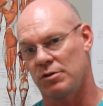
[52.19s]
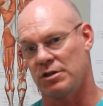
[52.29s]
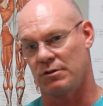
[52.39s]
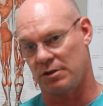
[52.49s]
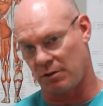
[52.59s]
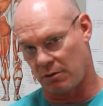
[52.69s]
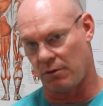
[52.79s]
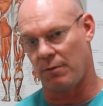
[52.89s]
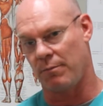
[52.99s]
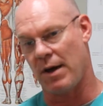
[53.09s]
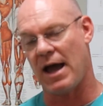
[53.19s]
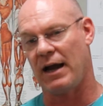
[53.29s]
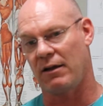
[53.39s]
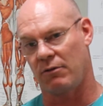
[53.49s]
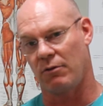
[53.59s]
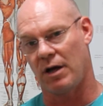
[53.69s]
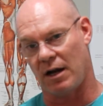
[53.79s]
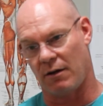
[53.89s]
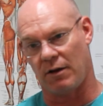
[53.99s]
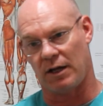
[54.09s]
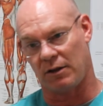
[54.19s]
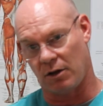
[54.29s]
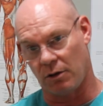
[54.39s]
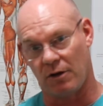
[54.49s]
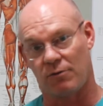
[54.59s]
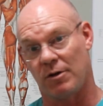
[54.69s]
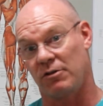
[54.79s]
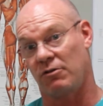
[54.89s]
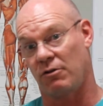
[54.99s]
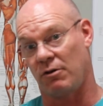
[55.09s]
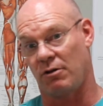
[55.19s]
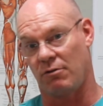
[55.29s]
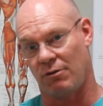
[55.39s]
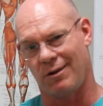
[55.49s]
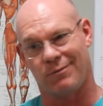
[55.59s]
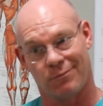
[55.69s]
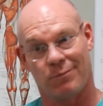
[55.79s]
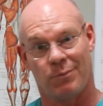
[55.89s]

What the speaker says: which was through the back, through kind of like the gluteus musculature or through the